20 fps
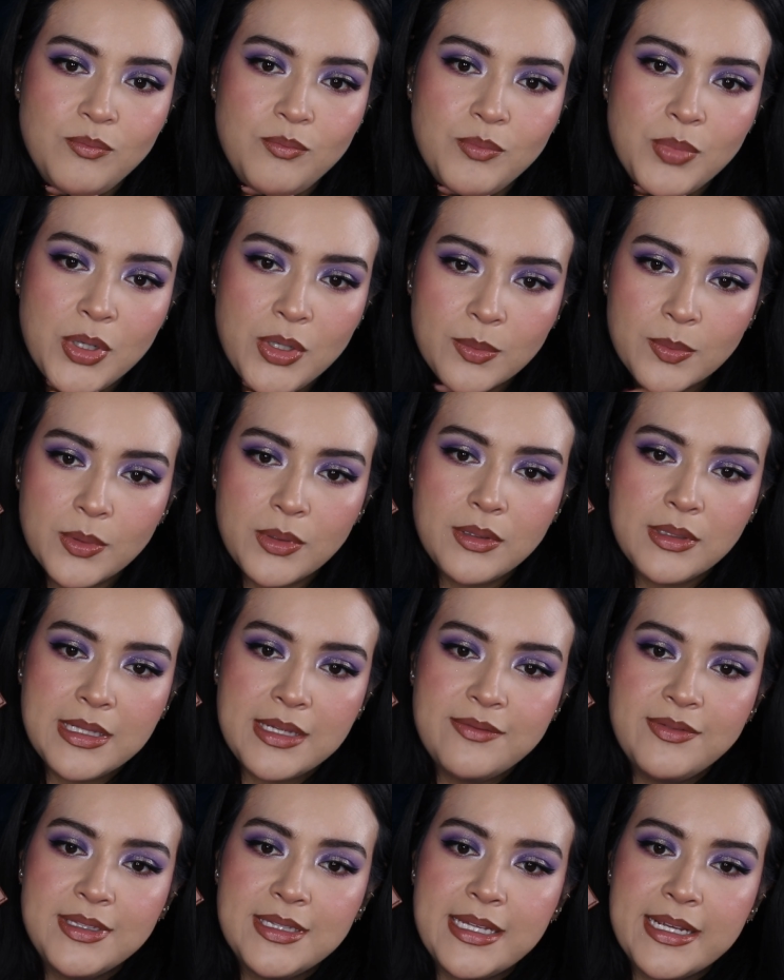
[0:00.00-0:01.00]
purple,
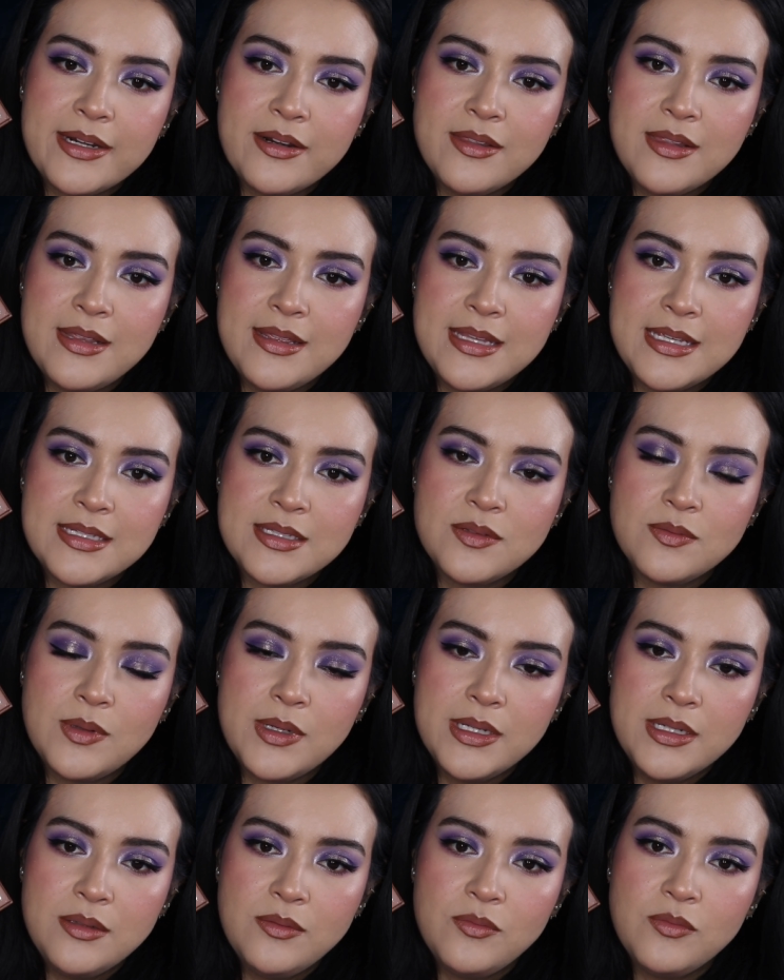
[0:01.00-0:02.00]
even lighter than this
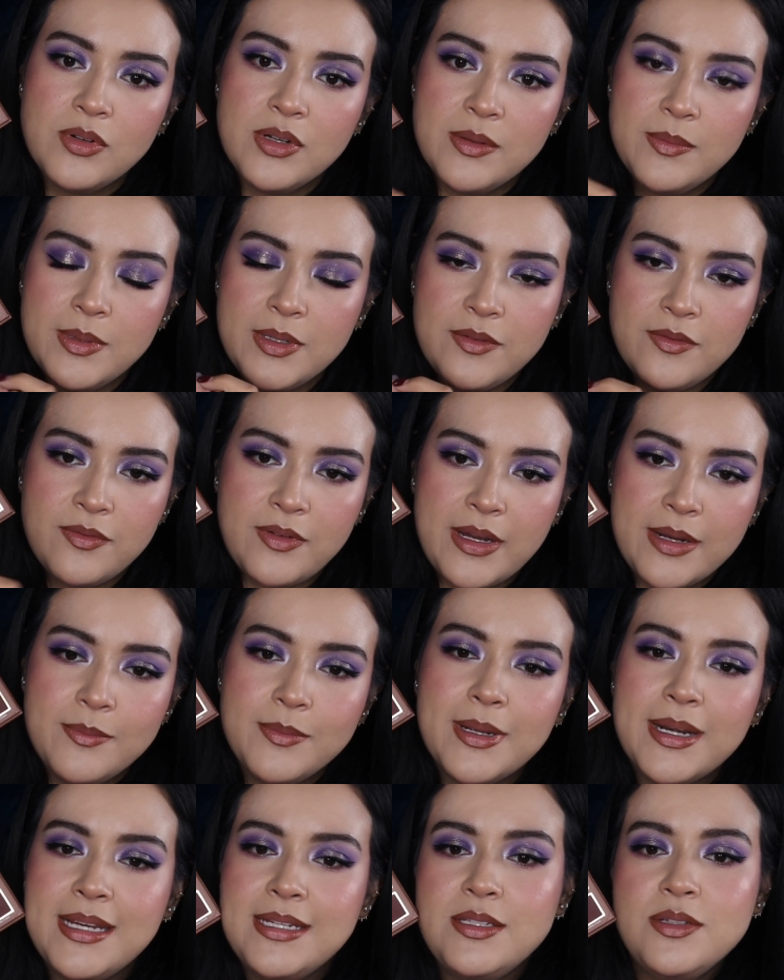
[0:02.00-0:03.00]
one, would have been fun,
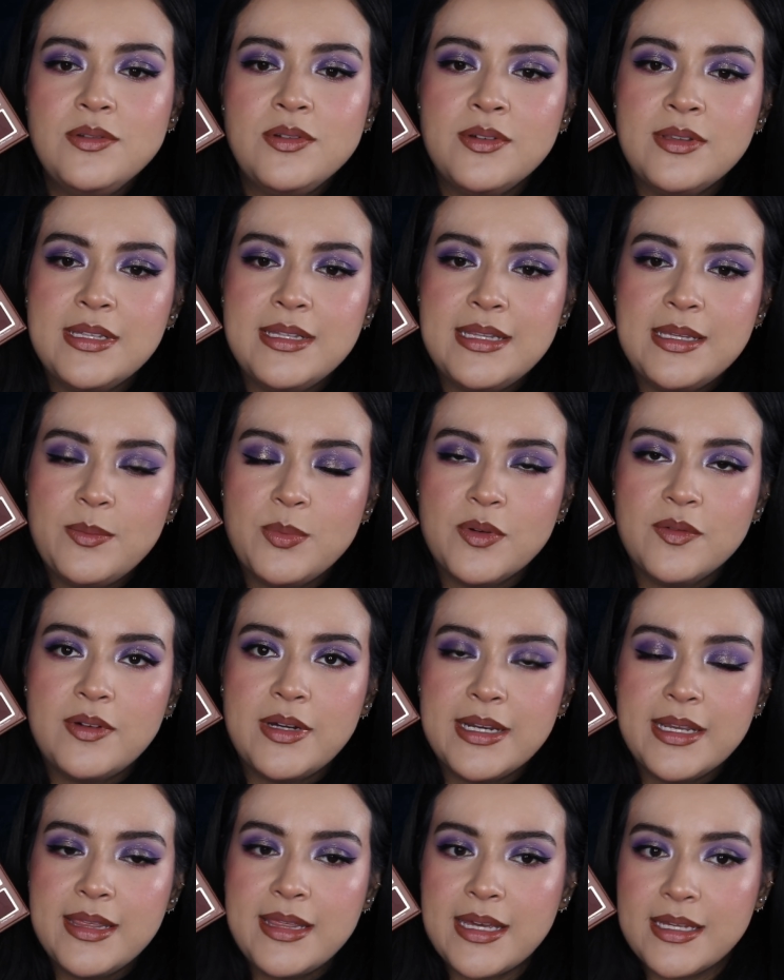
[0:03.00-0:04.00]
but I do know that they
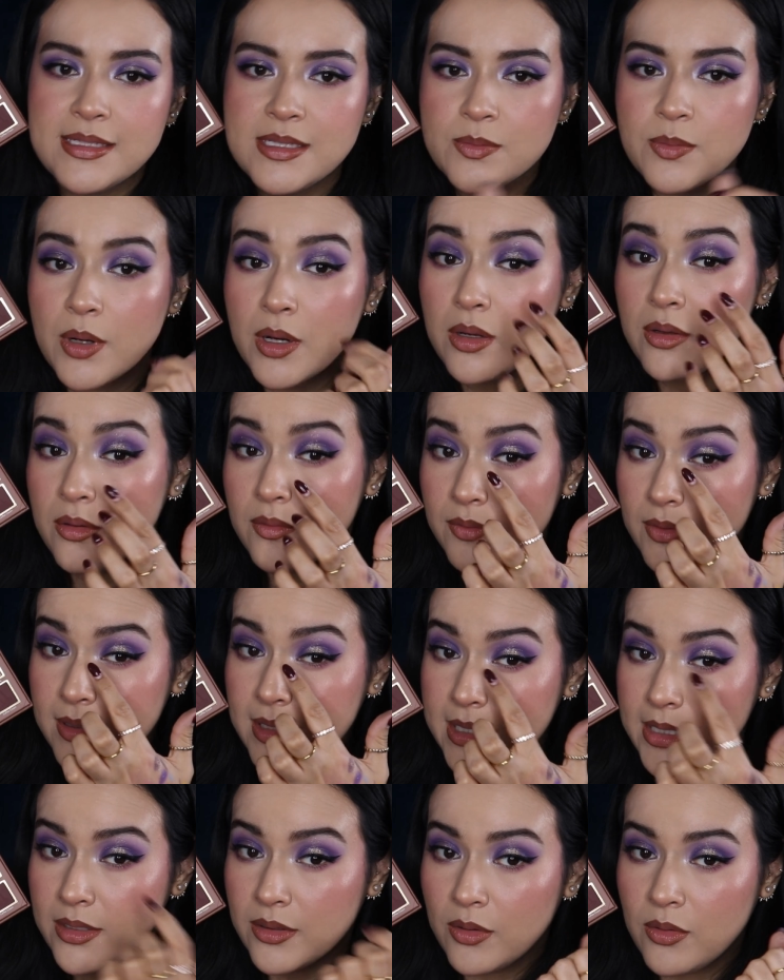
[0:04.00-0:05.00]
provided that sparkle for the
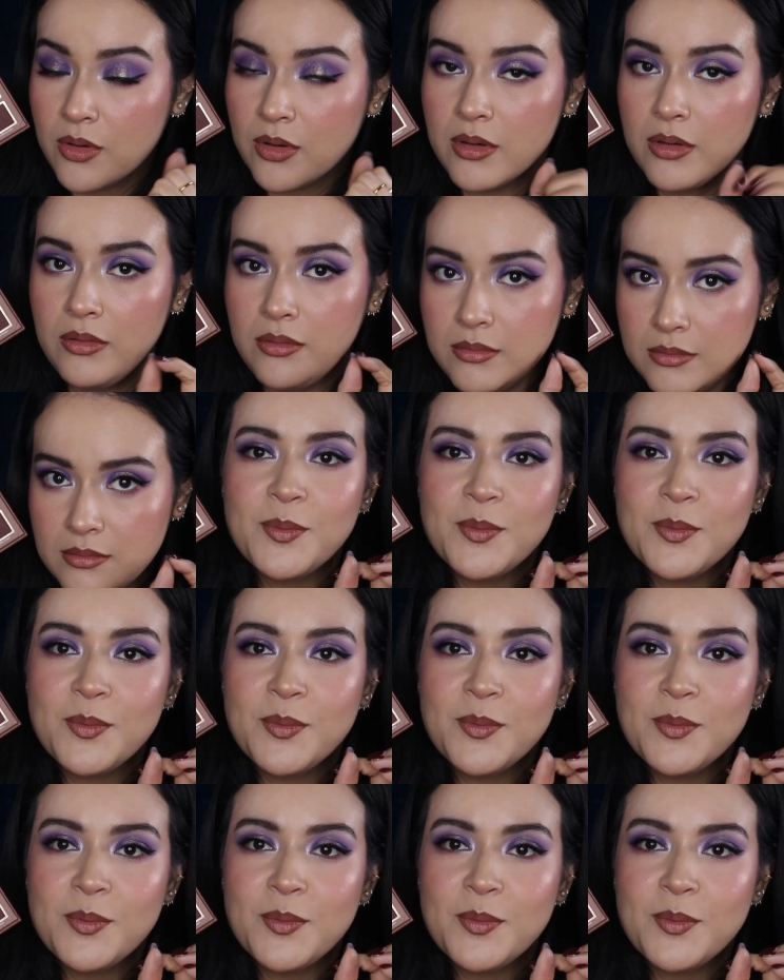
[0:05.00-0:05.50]
inner cornea,